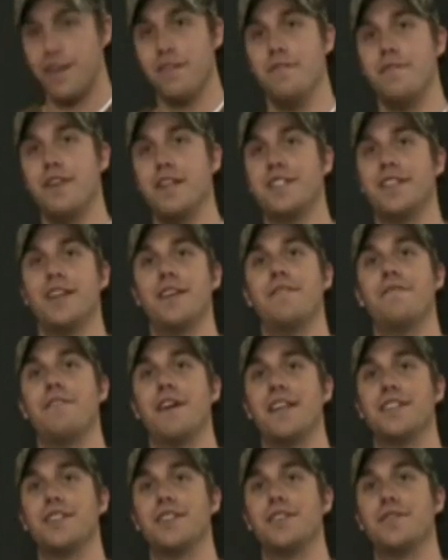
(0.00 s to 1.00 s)
visit
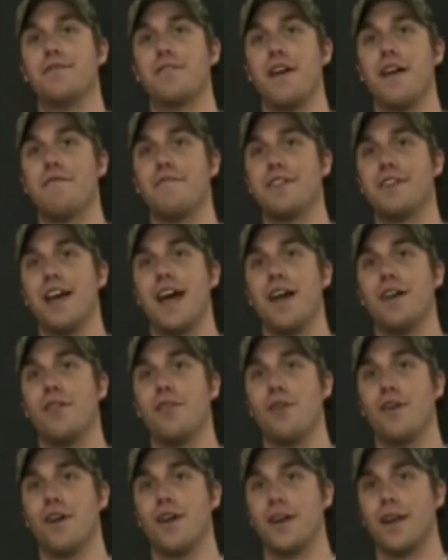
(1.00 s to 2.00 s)

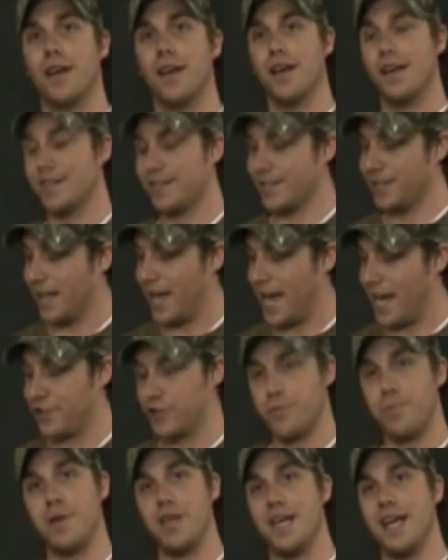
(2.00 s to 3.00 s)

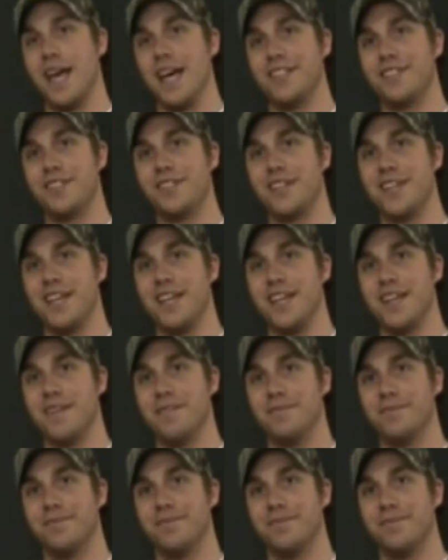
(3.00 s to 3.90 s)
pheasantsforever.org/PST.